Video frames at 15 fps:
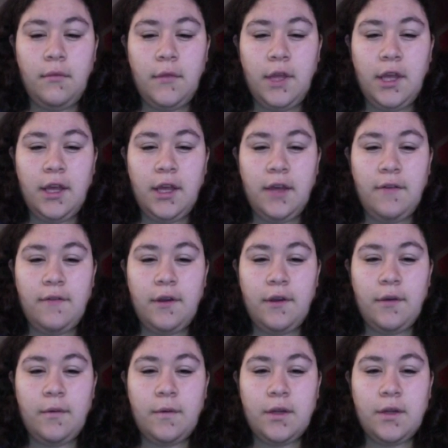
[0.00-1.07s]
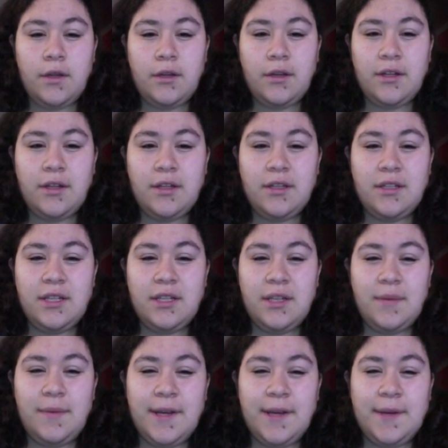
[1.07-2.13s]
Hey everyone, it's
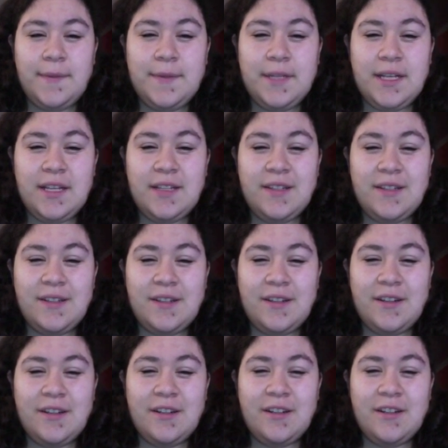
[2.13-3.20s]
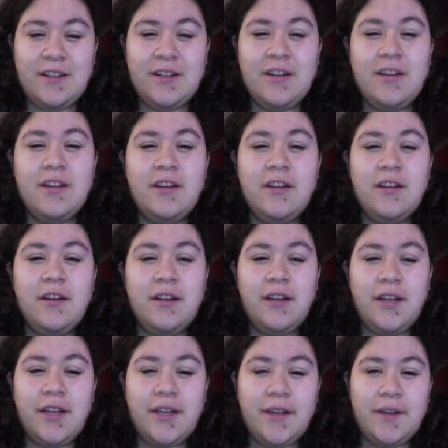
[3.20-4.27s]
DPObseser,
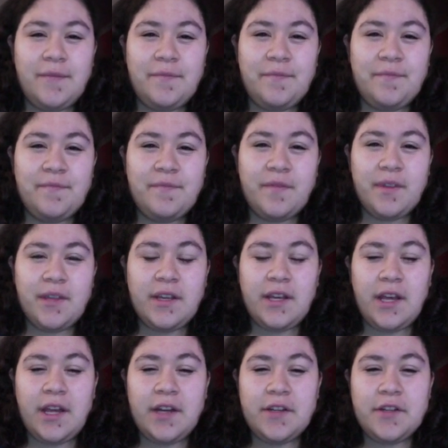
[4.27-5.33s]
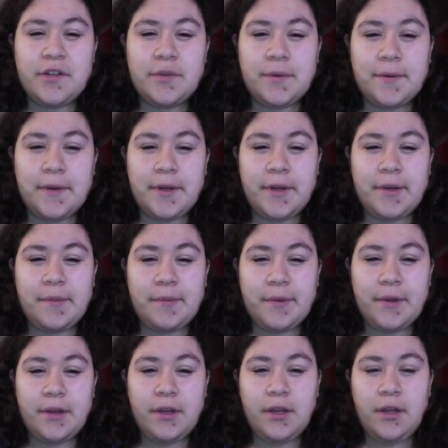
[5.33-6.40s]
I kind of just woke up,
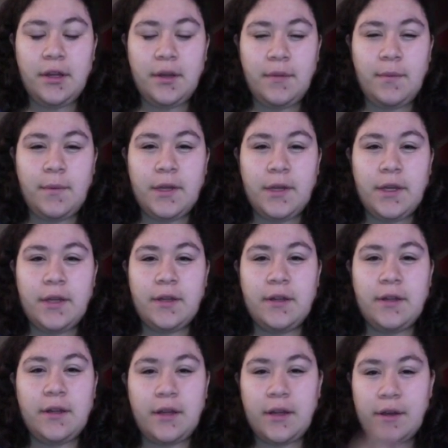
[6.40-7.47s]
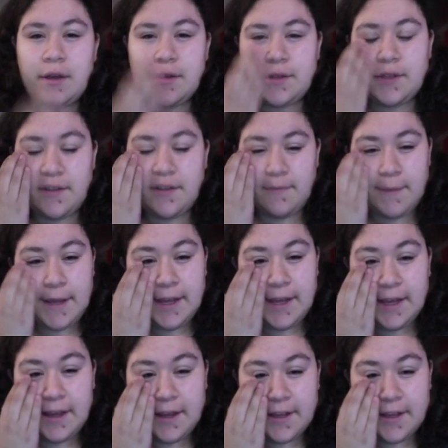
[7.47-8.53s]
but I also have
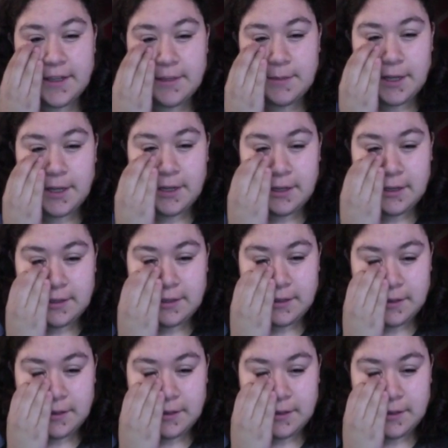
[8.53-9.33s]
baggy eyes because